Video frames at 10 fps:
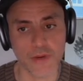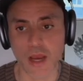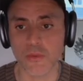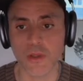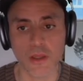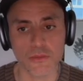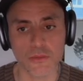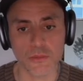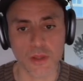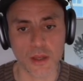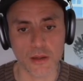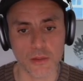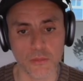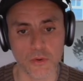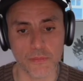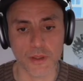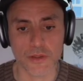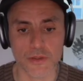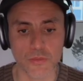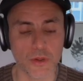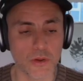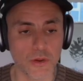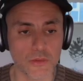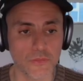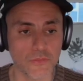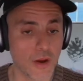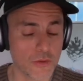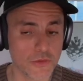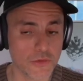Now we can't do that anymore because we are not vouched